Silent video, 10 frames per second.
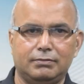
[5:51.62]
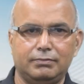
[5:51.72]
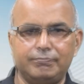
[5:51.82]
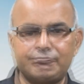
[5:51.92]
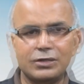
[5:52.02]
the
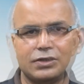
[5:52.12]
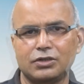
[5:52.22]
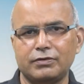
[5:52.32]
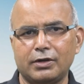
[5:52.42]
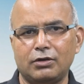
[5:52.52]
first
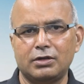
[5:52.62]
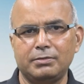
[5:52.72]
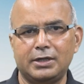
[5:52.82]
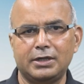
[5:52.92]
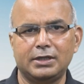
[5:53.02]
stage of
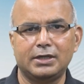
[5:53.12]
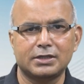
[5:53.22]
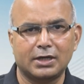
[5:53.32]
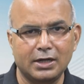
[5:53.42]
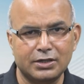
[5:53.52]
accountability, there is
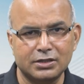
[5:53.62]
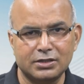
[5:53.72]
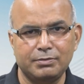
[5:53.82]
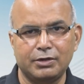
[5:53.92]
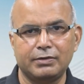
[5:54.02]
a
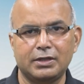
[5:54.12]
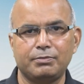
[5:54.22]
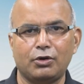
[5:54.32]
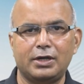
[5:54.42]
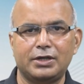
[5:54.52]
relationship between the
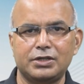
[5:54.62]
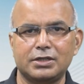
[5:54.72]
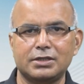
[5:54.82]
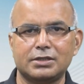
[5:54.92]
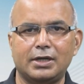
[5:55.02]

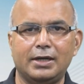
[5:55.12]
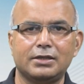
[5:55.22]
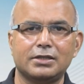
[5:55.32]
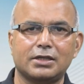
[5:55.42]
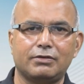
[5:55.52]
politicians and
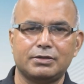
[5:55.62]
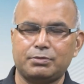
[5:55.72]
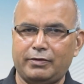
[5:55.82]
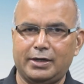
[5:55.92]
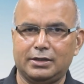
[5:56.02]
the service
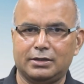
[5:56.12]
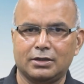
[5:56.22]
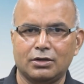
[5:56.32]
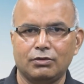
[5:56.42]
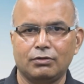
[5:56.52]
provider,
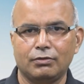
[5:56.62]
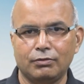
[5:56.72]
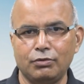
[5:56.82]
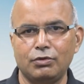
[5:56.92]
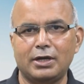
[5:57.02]

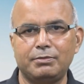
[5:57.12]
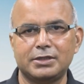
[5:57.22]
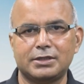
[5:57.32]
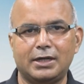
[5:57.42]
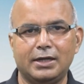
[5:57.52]
who can be
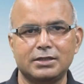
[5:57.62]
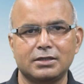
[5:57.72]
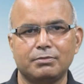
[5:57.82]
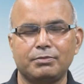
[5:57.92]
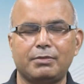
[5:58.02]
said as
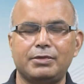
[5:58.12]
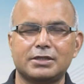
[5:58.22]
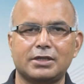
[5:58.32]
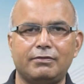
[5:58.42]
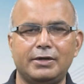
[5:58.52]
public
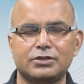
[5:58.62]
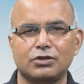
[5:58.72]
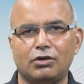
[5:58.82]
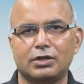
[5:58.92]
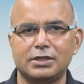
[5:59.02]
servants
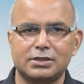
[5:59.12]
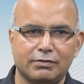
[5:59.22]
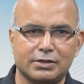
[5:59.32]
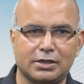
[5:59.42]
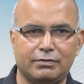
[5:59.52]
or the
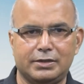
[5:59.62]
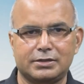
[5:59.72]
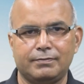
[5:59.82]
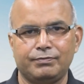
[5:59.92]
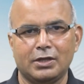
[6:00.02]
civil
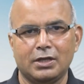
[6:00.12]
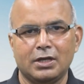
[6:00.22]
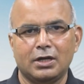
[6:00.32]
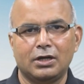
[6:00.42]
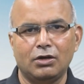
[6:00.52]
servants.
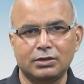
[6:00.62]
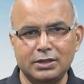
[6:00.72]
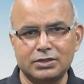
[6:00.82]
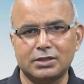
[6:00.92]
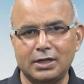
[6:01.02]
Now,
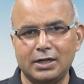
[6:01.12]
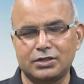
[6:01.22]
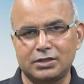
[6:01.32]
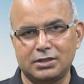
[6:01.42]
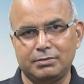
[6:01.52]
this
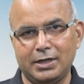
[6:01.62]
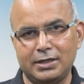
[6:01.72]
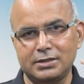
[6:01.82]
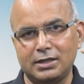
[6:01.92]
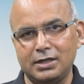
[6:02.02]
relationship, that
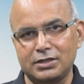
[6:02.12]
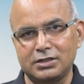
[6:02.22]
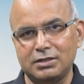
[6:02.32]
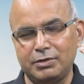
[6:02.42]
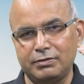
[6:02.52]
is the
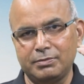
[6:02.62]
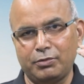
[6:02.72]
relationship between the